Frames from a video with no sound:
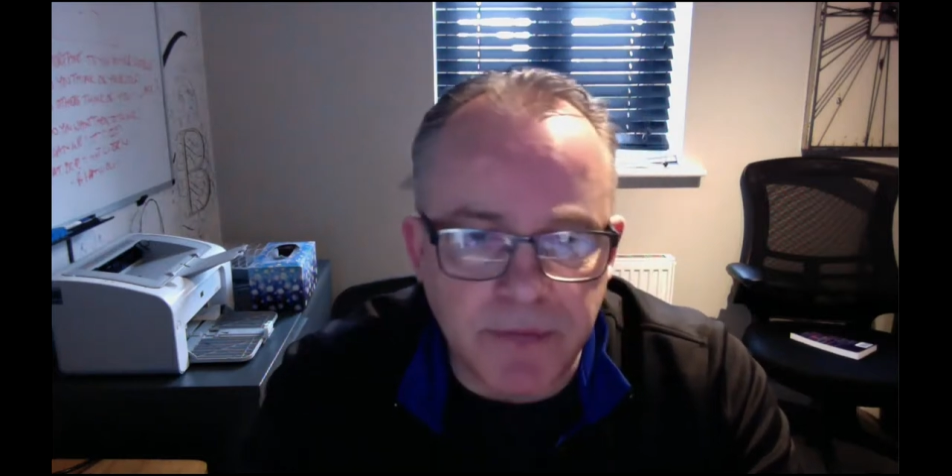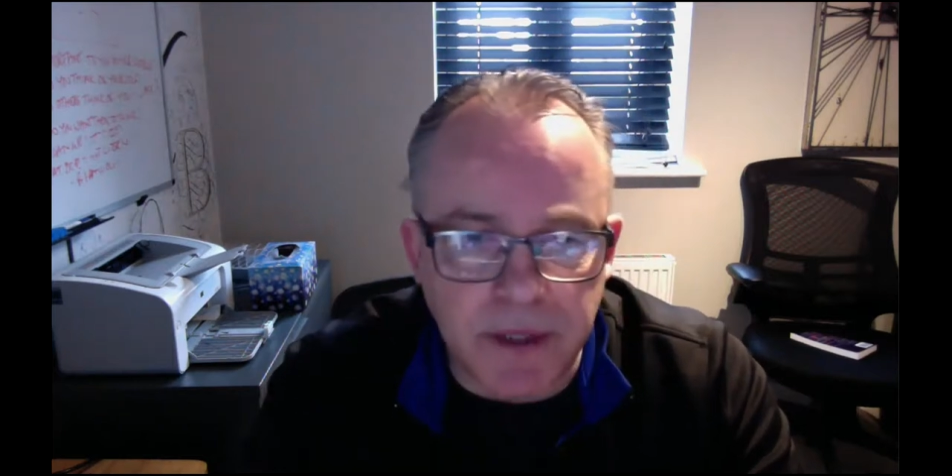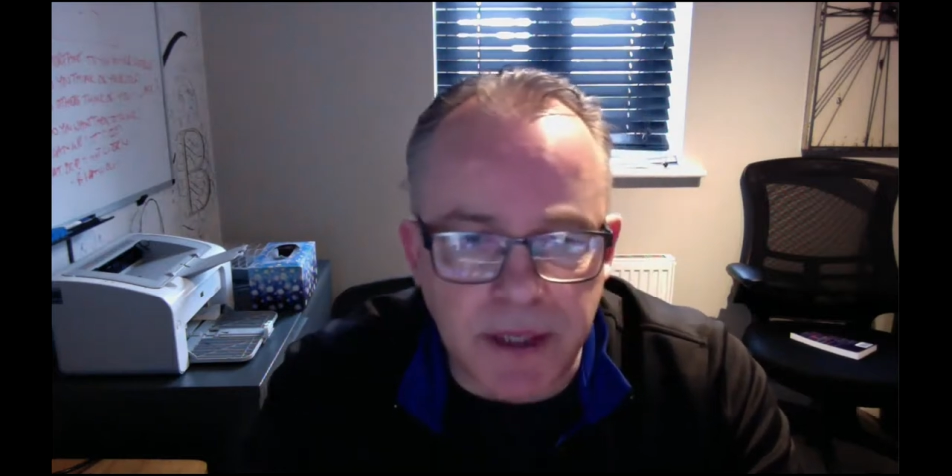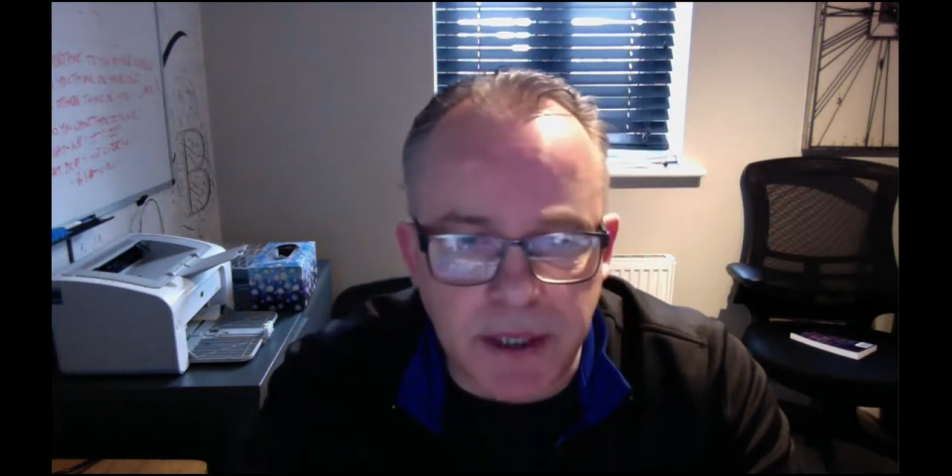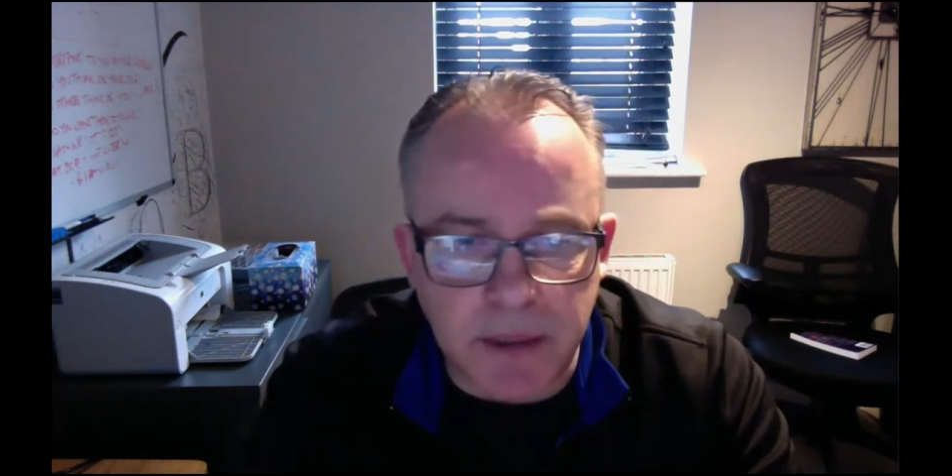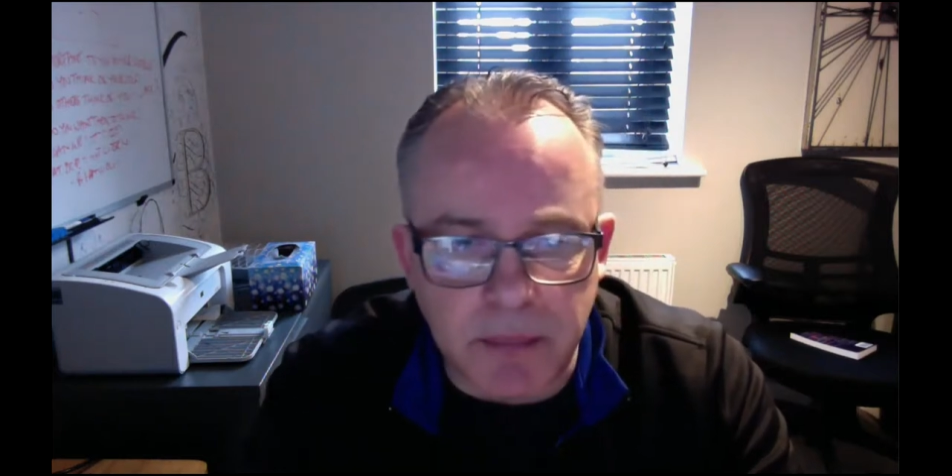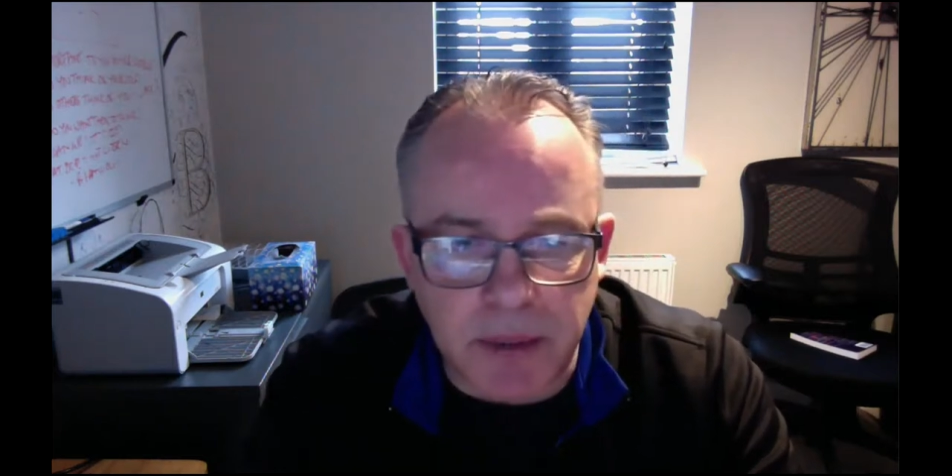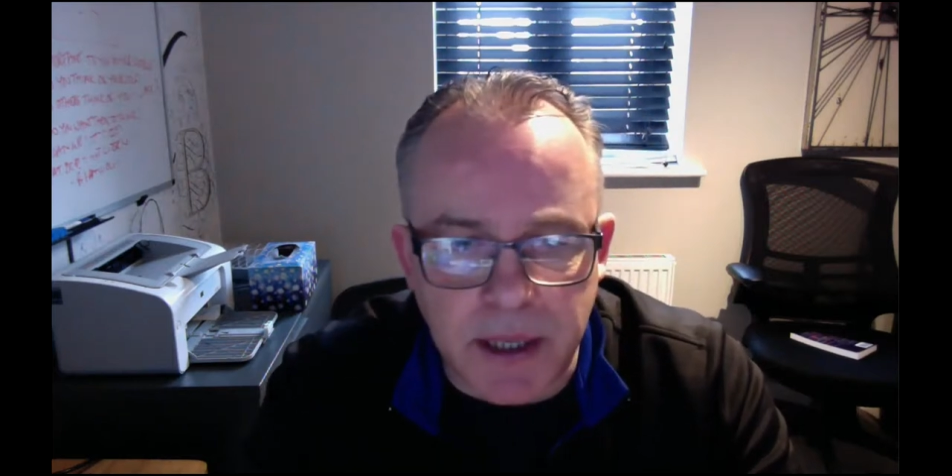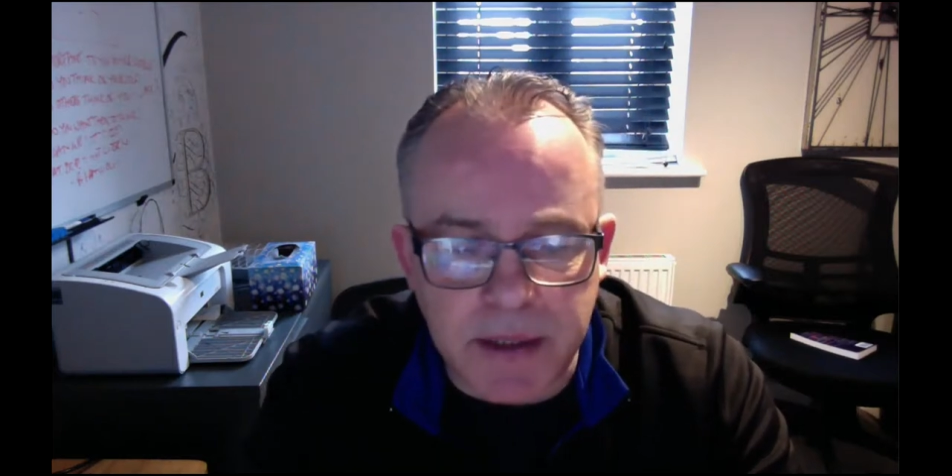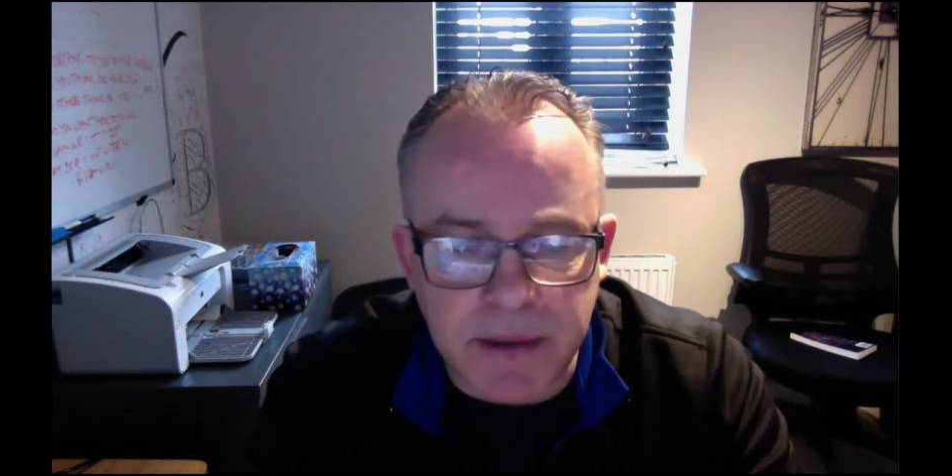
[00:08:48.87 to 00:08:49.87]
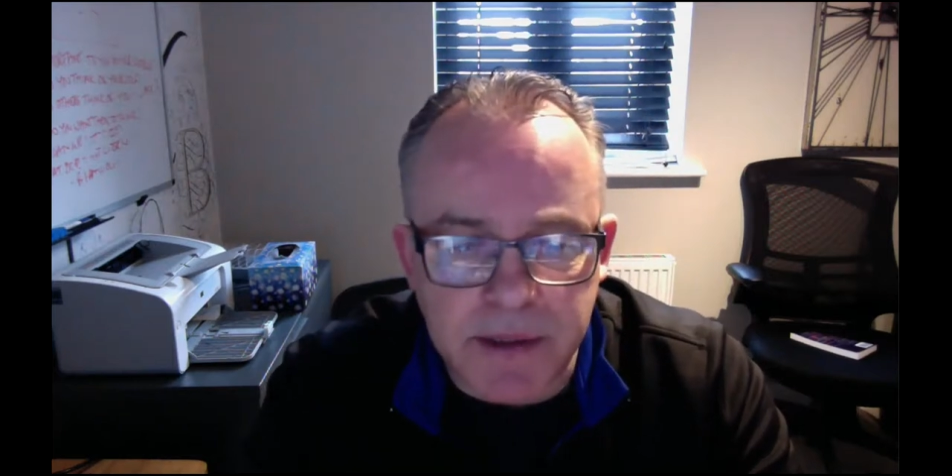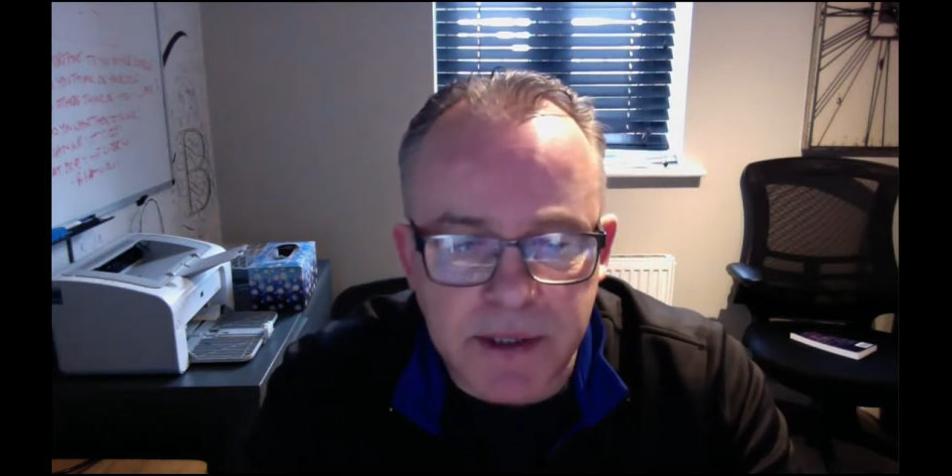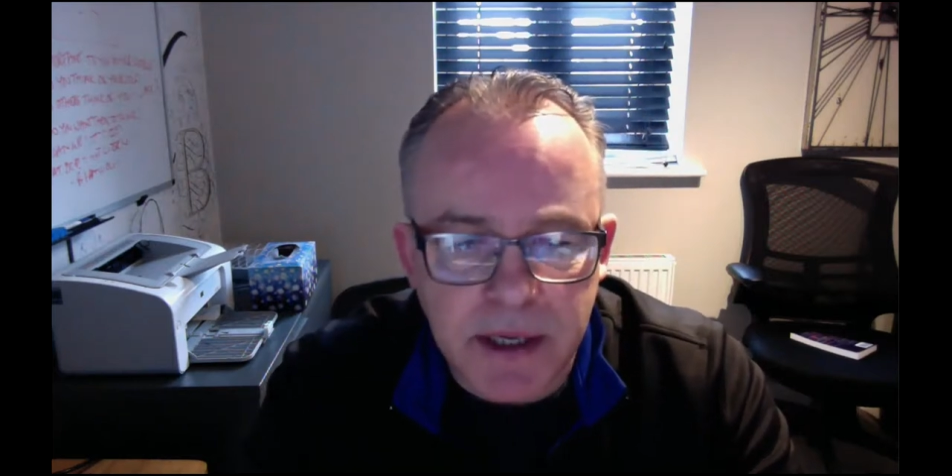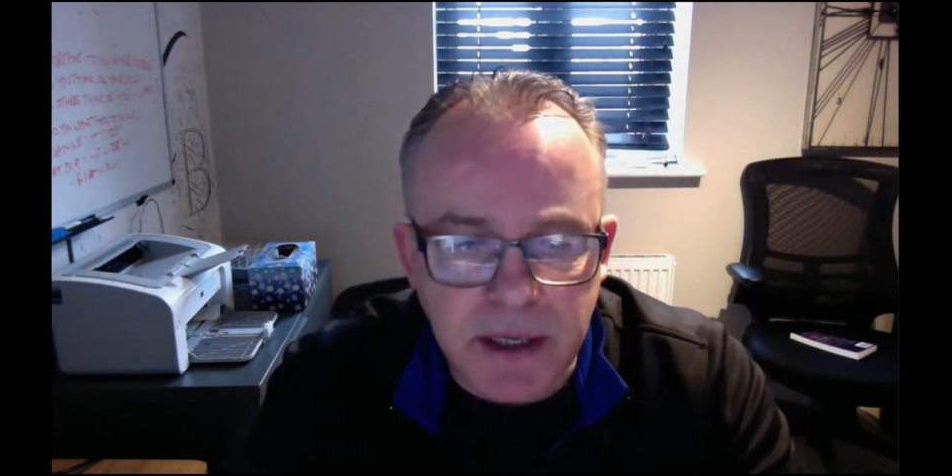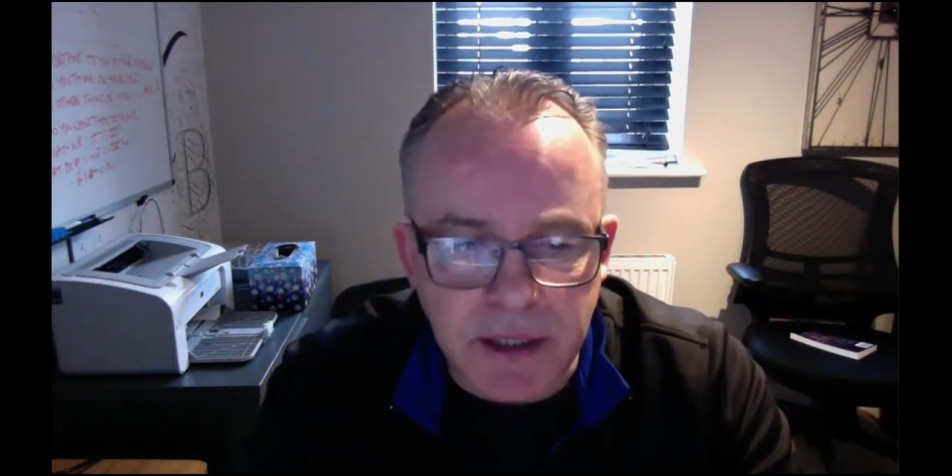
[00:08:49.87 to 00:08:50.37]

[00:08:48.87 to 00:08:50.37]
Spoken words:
filling in complaints